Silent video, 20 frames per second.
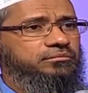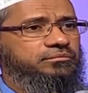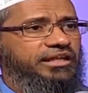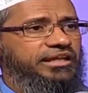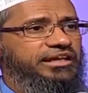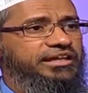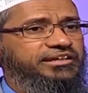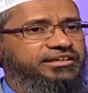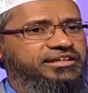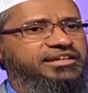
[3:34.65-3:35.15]

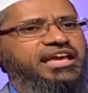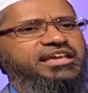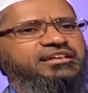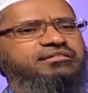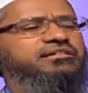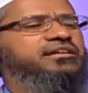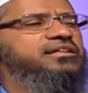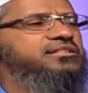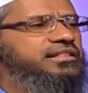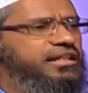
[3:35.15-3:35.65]
that
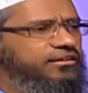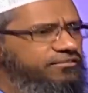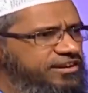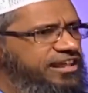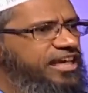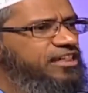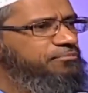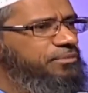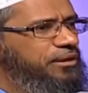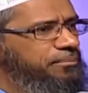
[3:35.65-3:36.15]
internationally
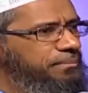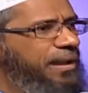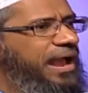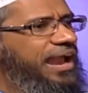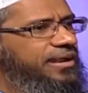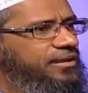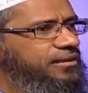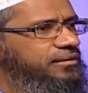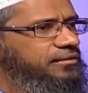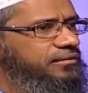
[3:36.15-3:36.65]
slavery has been
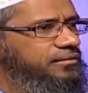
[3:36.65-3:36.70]
banned.